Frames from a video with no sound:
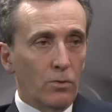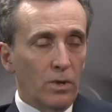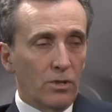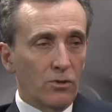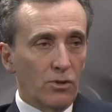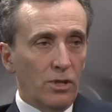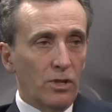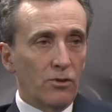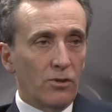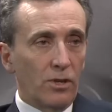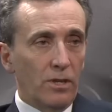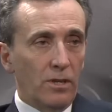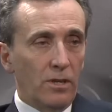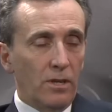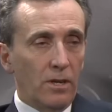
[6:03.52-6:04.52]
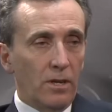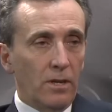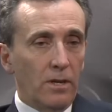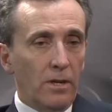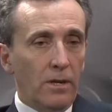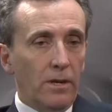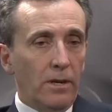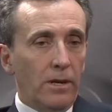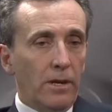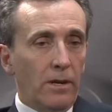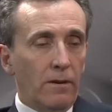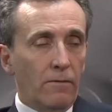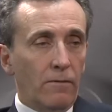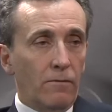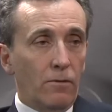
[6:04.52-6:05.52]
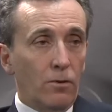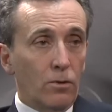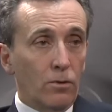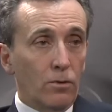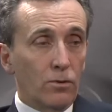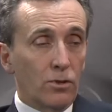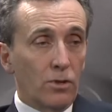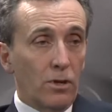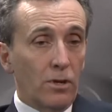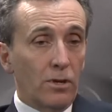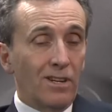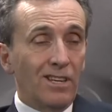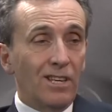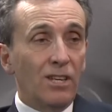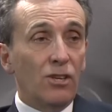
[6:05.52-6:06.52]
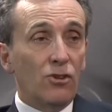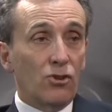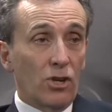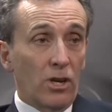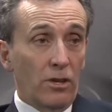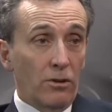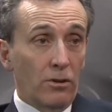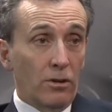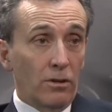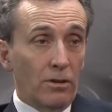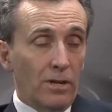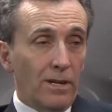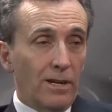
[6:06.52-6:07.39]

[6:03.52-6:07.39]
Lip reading: to exchange idea, focus on each other